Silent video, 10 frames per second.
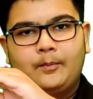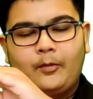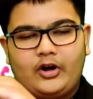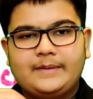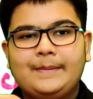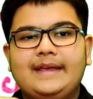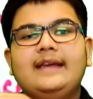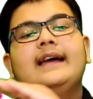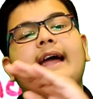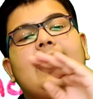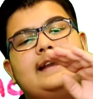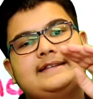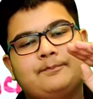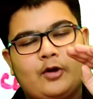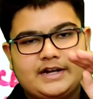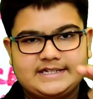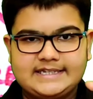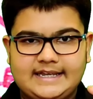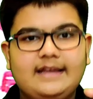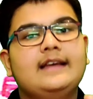point P and point
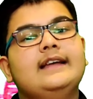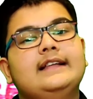C,